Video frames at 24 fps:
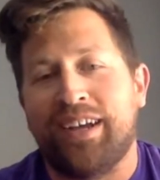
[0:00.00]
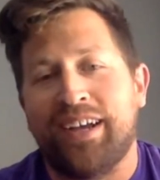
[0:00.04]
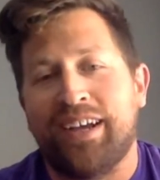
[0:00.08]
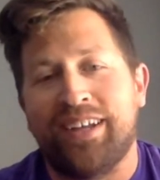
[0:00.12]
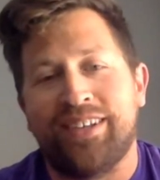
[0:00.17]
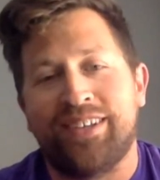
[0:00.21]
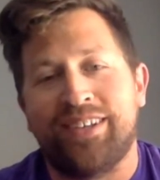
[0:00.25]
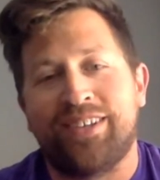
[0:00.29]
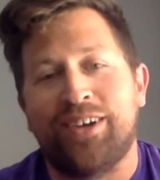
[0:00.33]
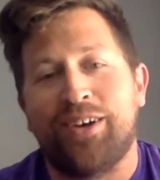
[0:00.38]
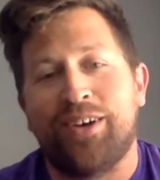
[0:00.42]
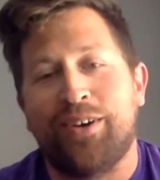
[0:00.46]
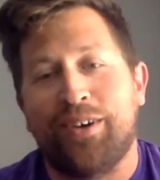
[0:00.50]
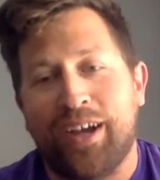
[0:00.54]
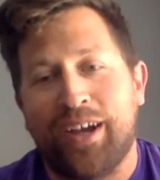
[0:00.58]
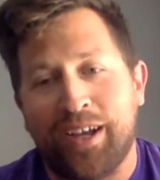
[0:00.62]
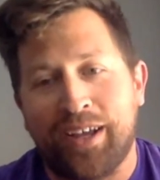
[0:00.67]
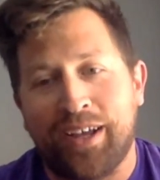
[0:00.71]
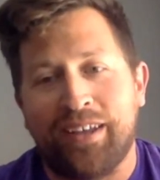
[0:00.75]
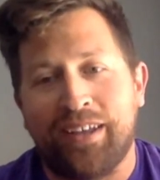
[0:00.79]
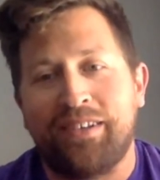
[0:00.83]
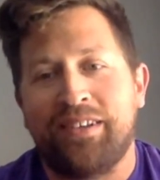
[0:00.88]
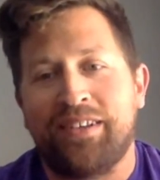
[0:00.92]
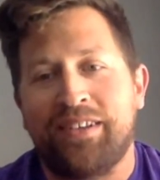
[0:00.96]
And so
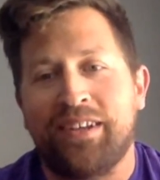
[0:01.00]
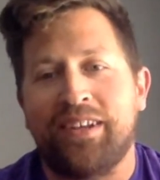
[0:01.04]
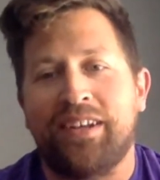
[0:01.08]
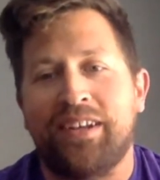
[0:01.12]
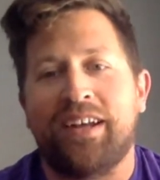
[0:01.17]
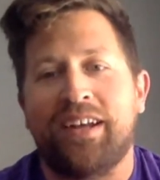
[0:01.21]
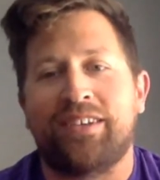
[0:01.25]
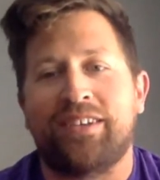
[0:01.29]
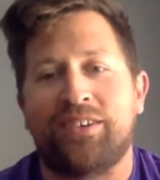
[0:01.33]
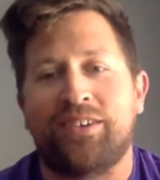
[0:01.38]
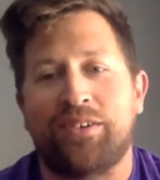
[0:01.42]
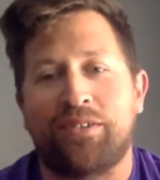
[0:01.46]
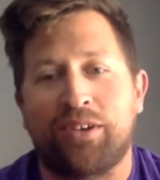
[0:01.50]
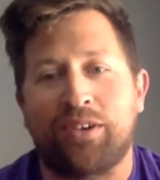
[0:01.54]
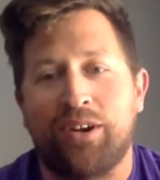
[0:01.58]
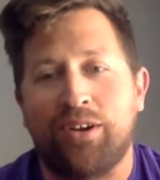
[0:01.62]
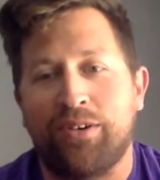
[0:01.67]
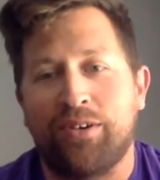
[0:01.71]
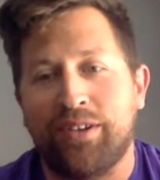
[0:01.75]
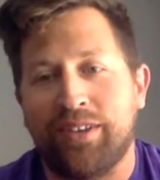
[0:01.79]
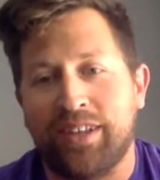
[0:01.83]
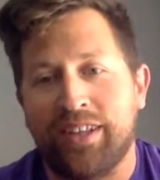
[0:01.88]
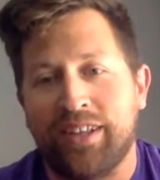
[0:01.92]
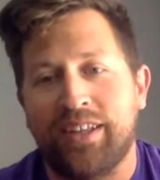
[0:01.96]
I did an extra
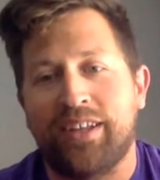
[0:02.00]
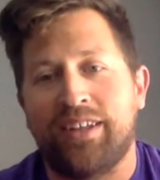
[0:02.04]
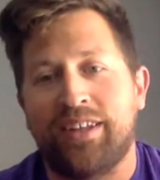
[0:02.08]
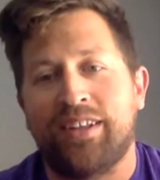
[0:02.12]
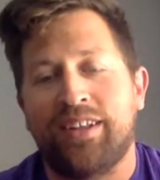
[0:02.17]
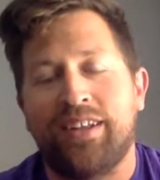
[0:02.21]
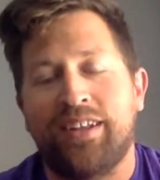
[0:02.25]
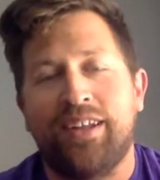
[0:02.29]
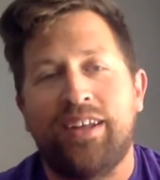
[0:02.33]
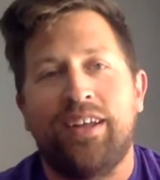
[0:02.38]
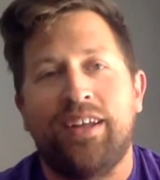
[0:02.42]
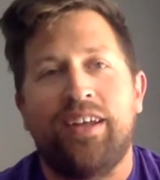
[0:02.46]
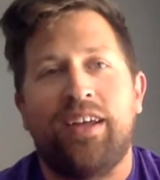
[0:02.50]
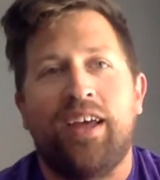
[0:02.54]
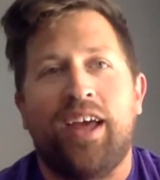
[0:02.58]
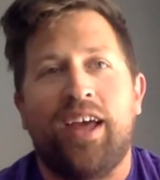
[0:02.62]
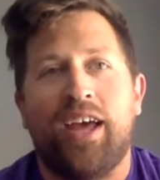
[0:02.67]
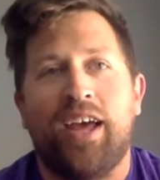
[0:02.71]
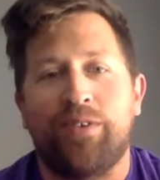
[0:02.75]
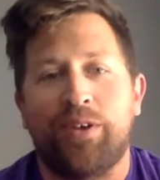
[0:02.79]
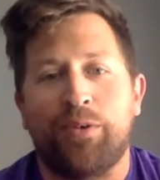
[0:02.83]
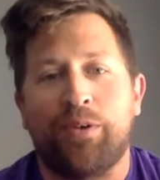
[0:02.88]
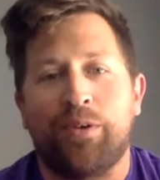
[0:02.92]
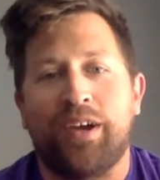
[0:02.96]
throw in the
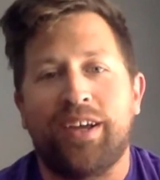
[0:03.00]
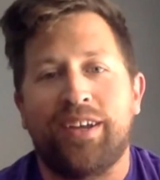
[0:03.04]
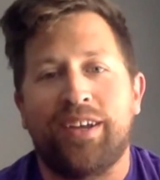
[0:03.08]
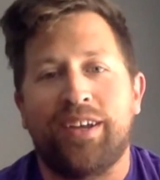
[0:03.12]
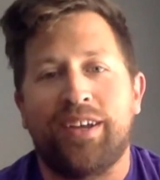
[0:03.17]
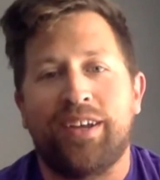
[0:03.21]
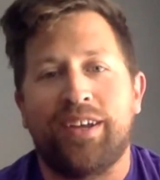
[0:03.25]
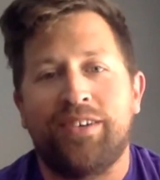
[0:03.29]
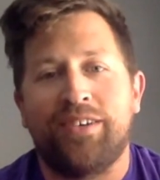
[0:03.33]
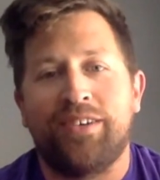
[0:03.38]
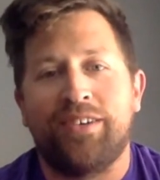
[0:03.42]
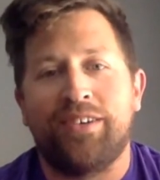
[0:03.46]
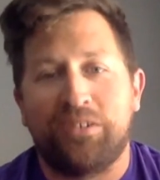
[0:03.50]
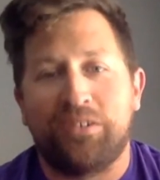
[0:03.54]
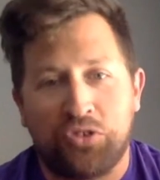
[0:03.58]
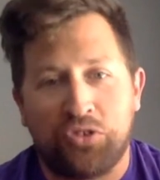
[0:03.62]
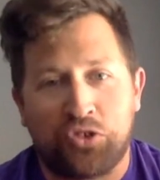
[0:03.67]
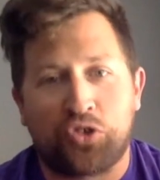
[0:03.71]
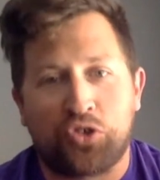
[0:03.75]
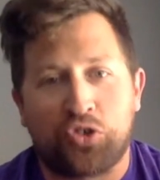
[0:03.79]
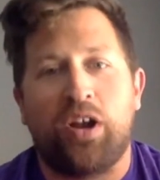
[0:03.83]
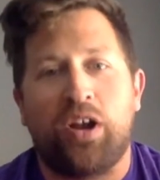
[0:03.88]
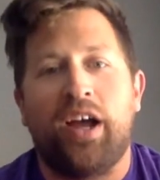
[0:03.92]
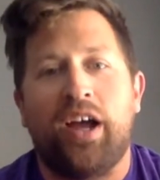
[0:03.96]
heavyweight,
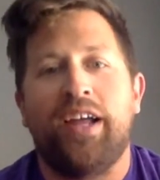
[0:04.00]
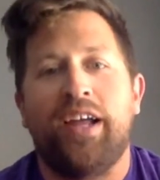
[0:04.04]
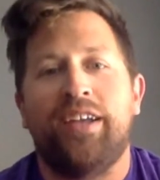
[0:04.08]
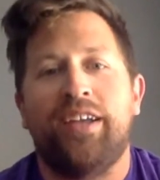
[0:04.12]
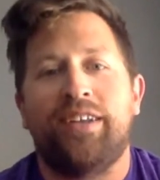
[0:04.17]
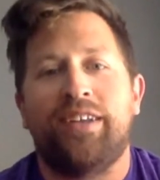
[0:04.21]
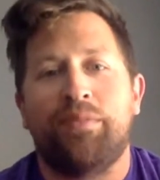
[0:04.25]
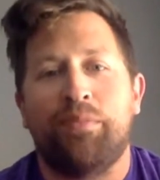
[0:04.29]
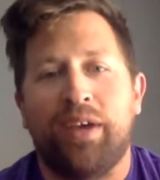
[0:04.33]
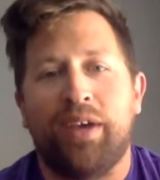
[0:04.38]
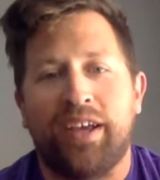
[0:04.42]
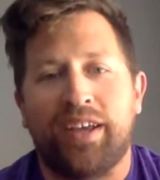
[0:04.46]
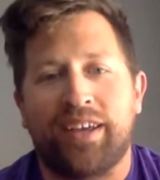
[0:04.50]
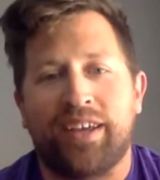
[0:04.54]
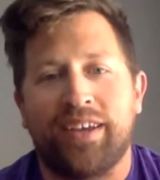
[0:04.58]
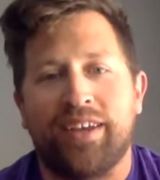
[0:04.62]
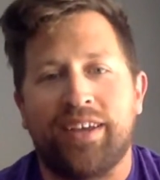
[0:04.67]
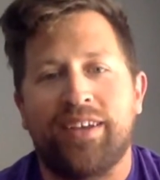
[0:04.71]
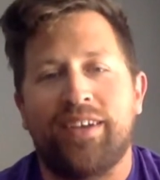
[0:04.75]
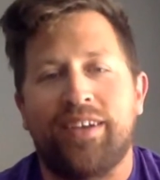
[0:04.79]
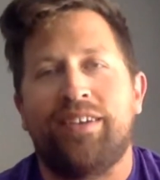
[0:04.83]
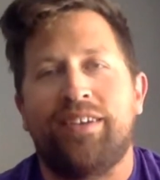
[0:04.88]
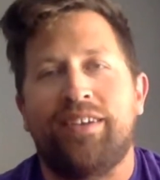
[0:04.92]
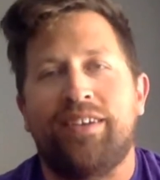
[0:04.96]
trying to make
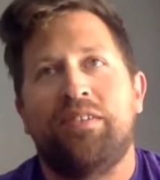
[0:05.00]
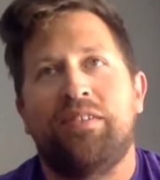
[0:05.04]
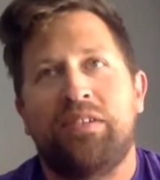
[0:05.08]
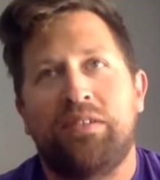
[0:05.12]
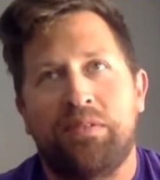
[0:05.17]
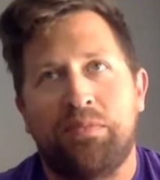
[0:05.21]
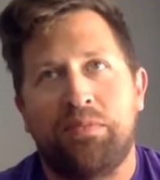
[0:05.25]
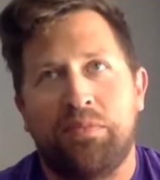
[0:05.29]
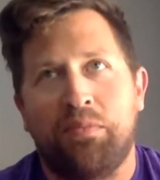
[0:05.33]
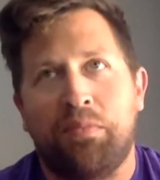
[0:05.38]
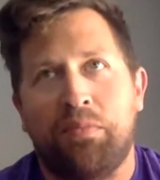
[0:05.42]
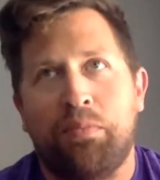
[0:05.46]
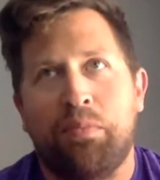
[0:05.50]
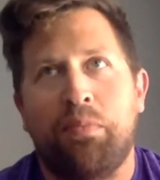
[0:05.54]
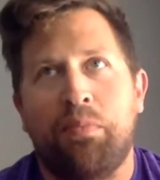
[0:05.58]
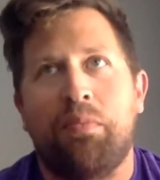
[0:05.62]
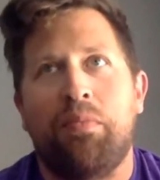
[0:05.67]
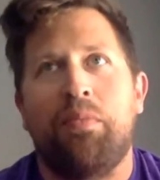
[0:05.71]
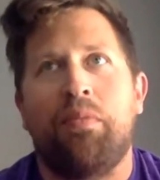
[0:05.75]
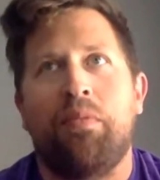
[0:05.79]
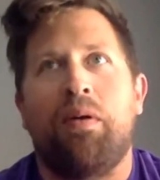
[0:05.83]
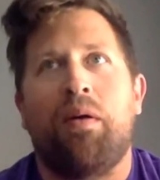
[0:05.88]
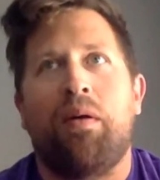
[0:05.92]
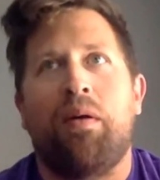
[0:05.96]
it
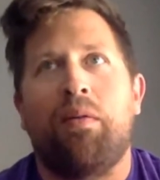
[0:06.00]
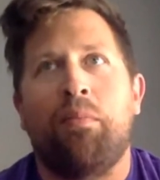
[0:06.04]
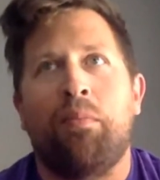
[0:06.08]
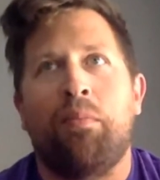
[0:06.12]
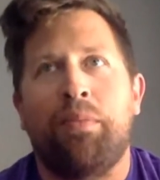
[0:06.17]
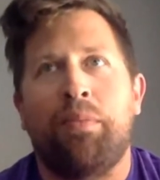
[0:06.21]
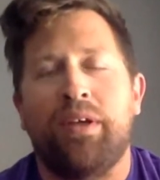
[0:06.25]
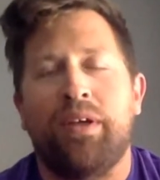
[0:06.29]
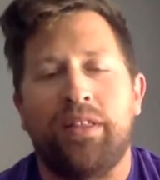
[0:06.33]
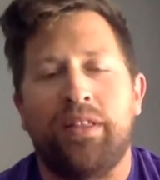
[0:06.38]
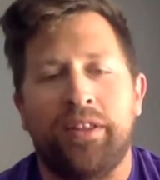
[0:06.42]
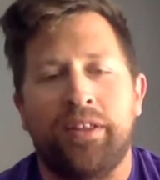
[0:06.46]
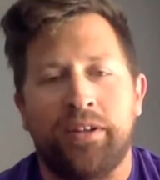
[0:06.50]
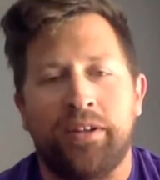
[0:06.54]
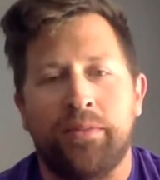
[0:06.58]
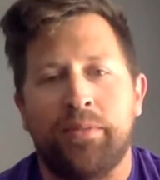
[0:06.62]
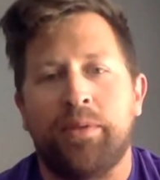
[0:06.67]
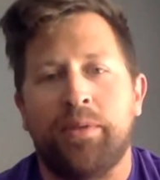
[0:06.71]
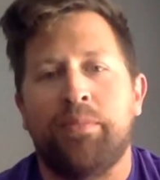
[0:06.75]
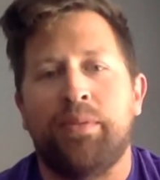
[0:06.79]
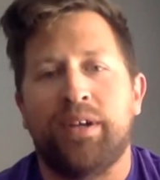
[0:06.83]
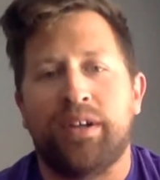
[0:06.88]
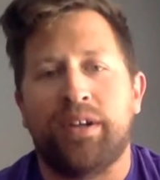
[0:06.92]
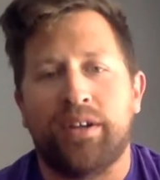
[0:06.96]
be a little
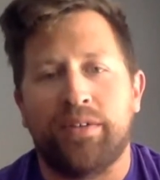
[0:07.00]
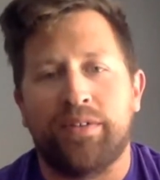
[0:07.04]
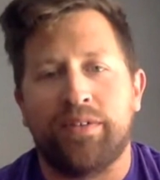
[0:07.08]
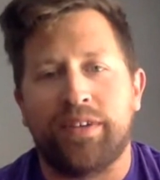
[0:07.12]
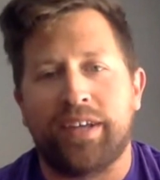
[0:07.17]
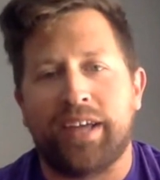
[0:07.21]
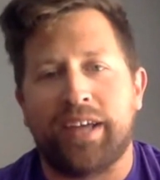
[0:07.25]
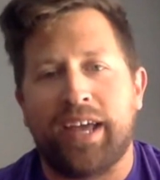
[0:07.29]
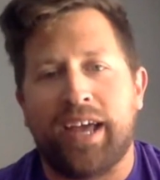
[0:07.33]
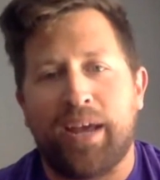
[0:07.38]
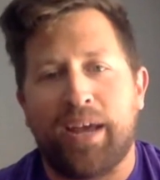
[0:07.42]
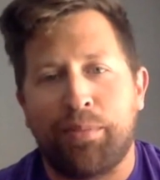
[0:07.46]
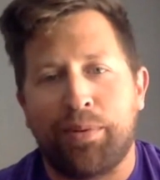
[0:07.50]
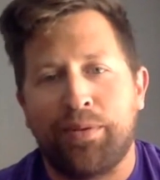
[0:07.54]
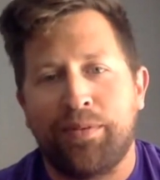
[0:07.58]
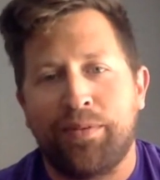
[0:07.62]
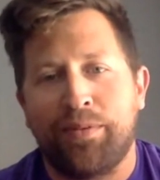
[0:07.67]
bit bigger of a gap.